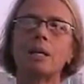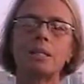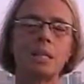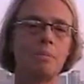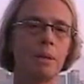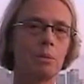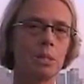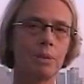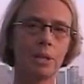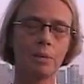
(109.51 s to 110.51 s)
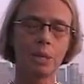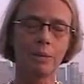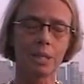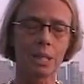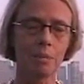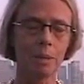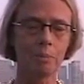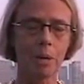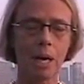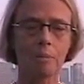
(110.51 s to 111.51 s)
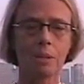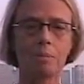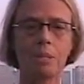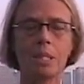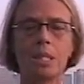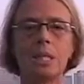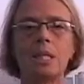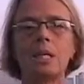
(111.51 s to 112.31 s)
Sleeping was I was having sleeping problems.